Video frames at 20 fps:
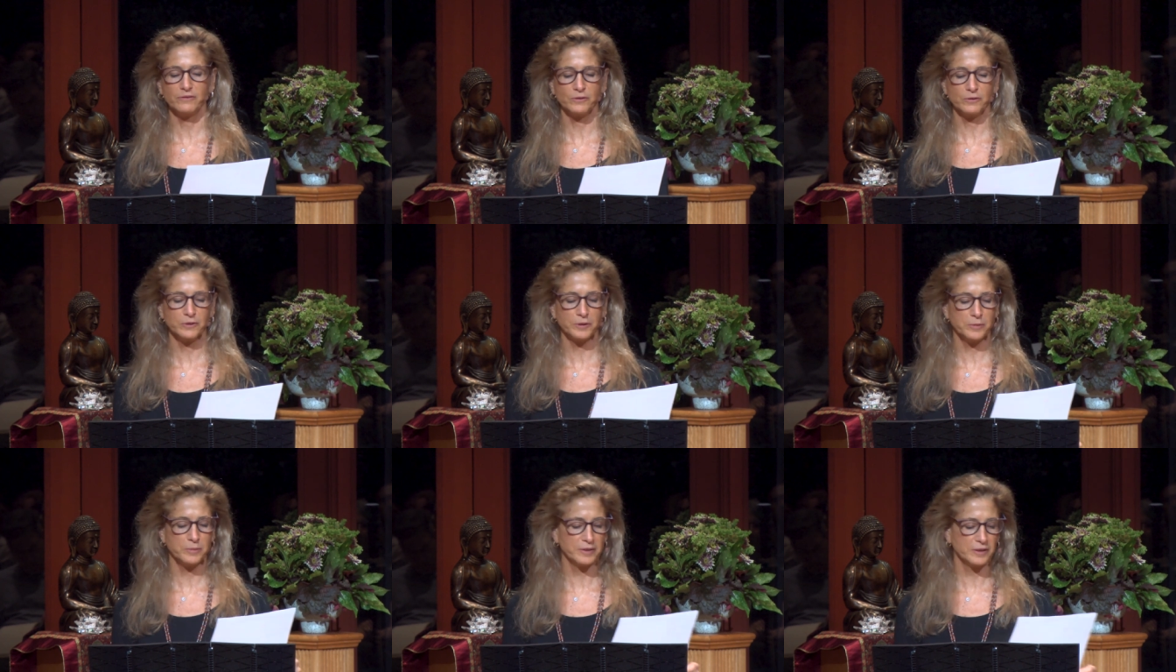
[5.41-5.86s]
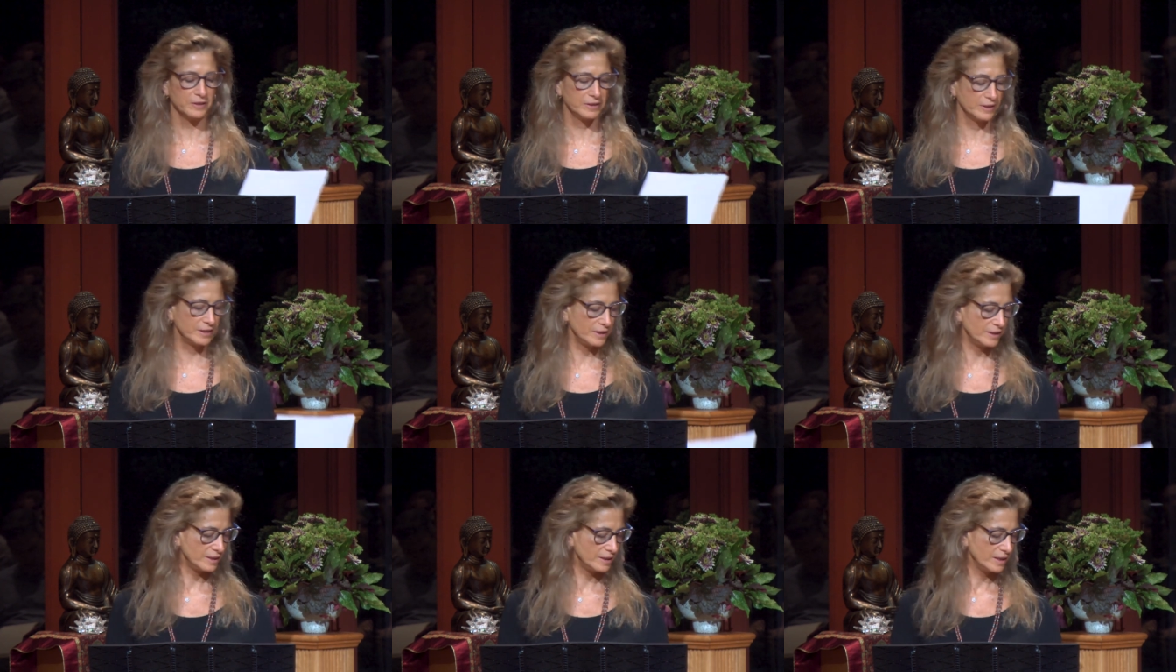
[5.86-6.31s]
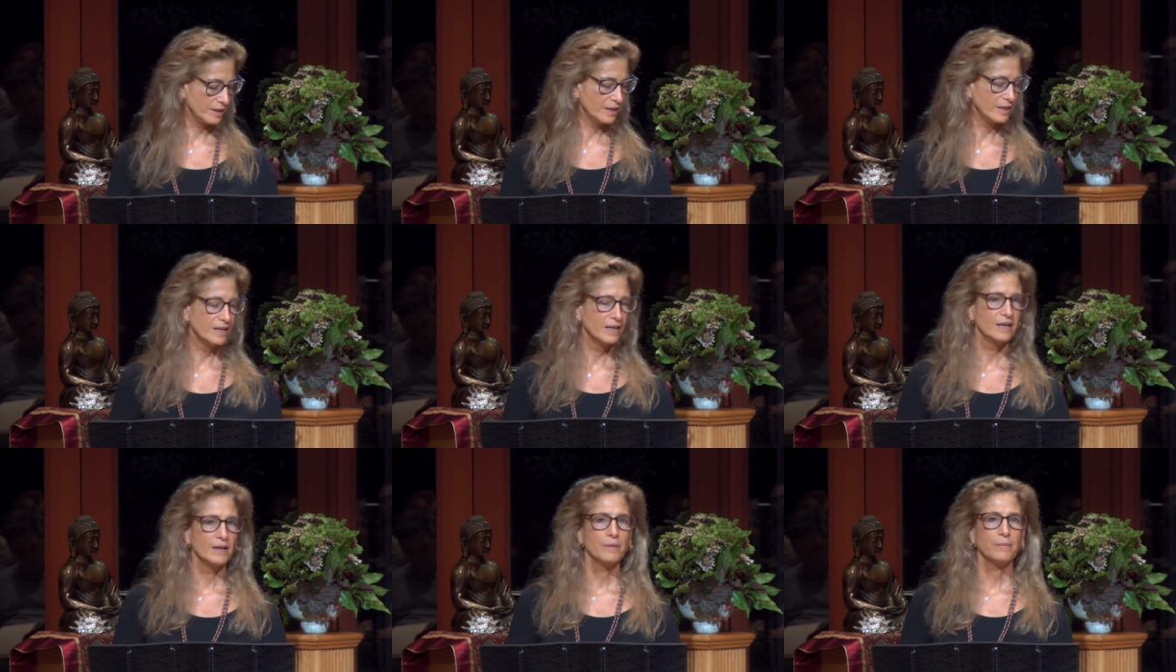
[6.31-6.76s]
vulnerability
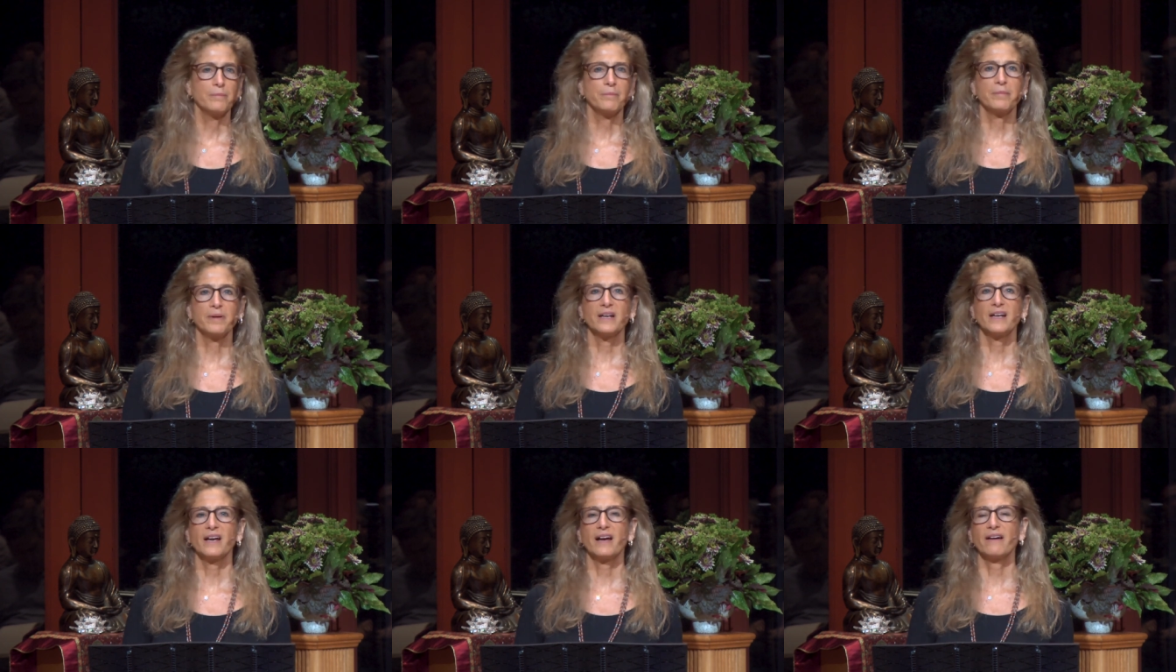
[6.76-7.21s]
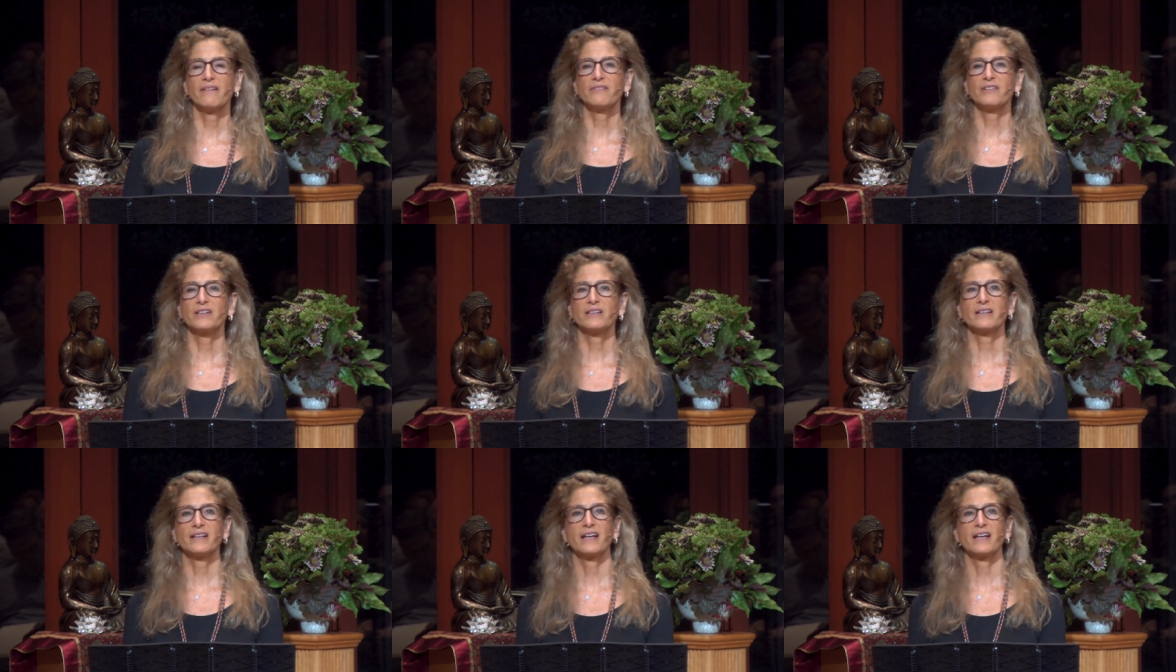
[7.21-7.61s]
by having